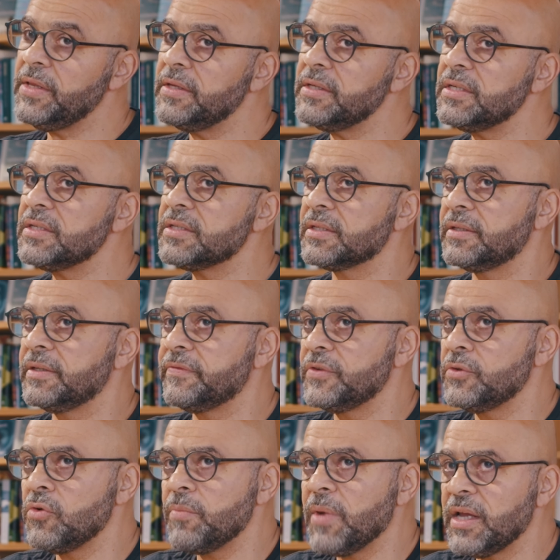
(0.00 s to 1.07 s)
mean, this is, if
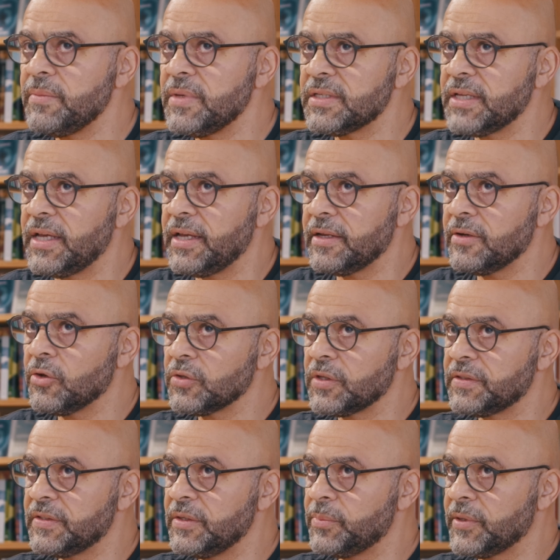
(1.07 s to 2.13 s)
you don't mind me saying, not
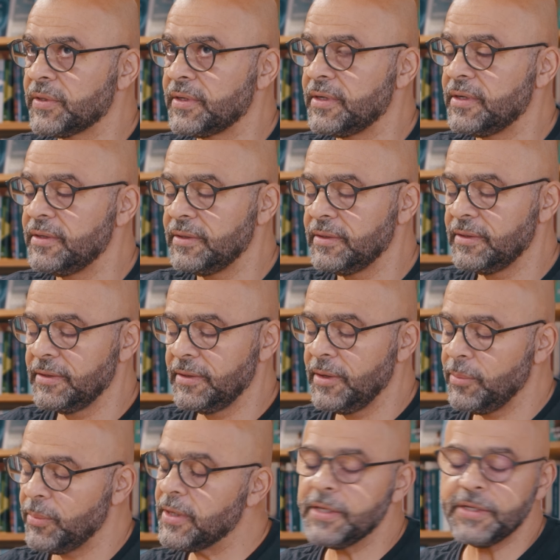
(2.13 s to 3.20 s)
a typical,
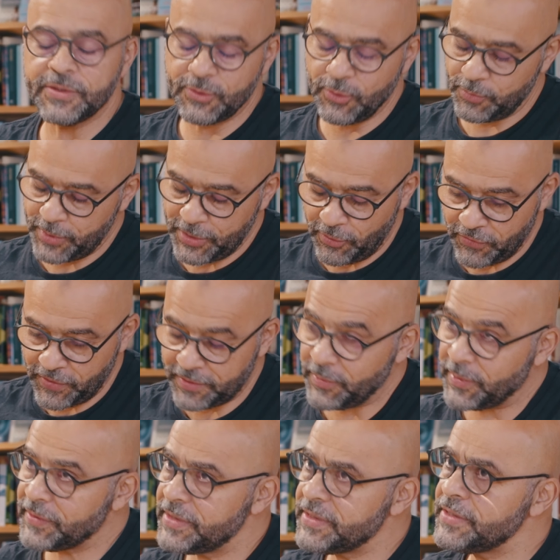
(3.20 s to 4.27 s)
please don't be
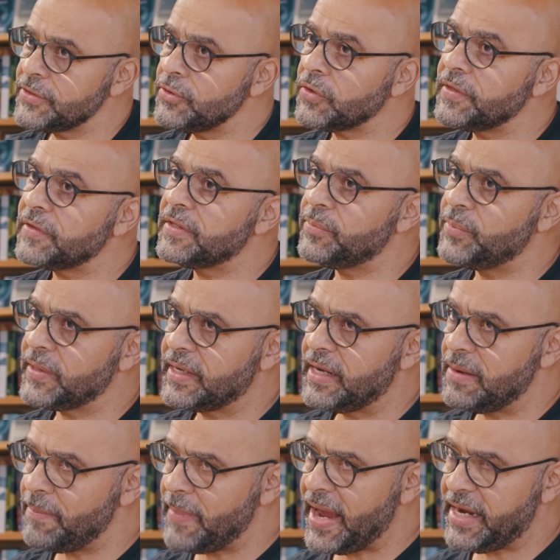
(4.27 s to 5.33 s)
offended, but this is not the
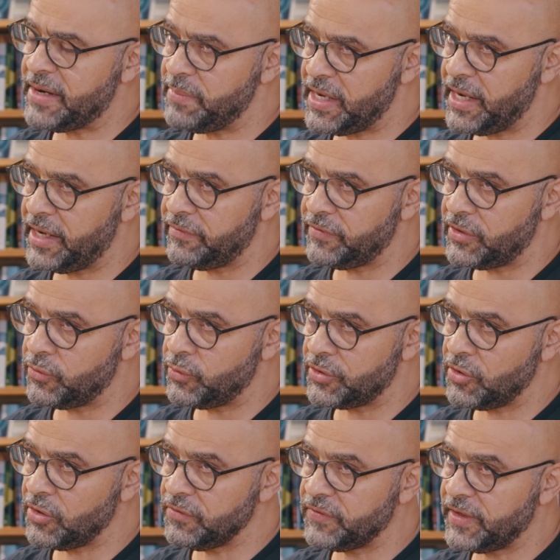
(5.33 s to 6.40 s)
typical man behavior. We're
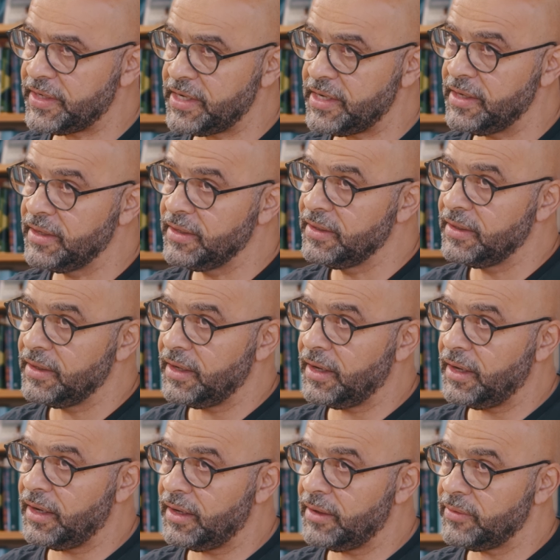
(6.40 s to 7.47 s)
not very,
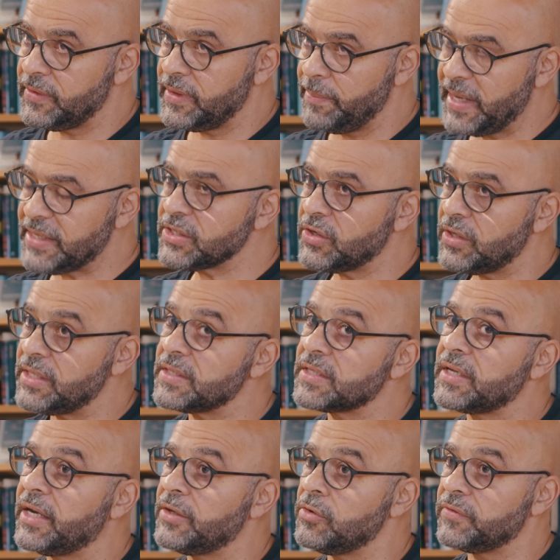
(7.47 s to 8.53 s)
the masculine
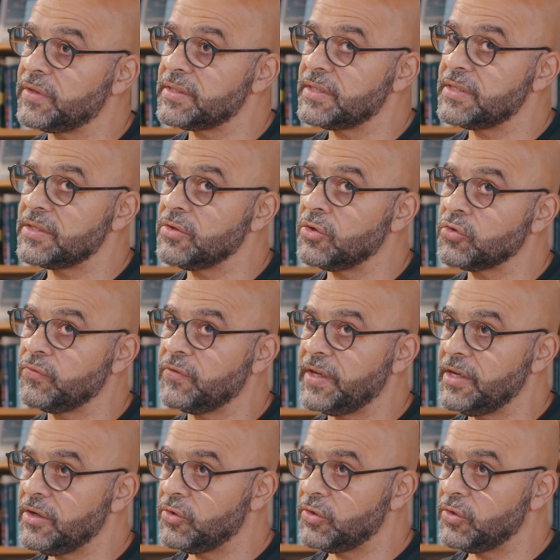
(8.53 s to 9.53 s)
side of us is not very